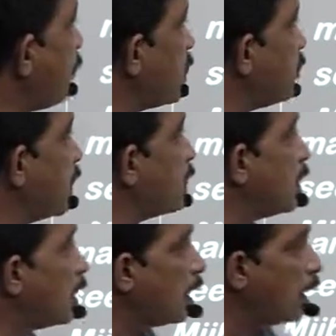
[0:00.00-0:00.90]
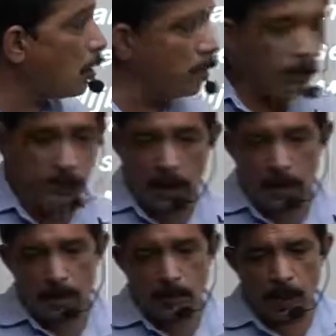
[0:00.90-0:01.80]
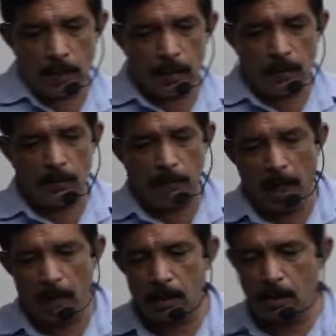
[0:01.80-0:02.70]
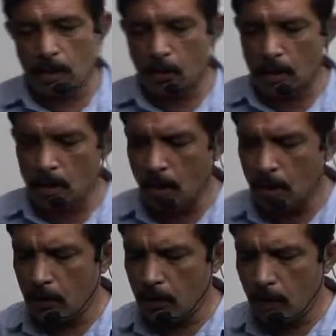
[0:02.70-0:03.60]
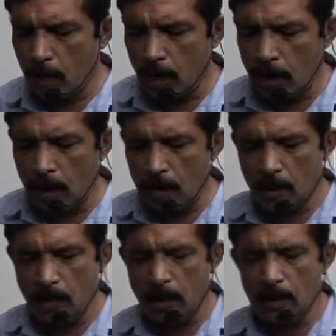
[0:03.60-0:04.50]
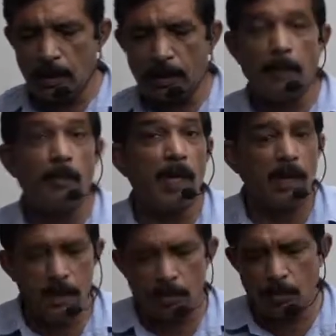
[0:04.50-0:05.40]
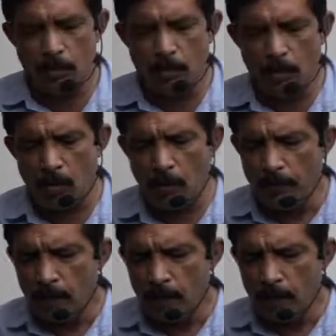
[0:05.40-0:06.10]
expected a cloud of dust, but in fact it was not for another month that I managed to remove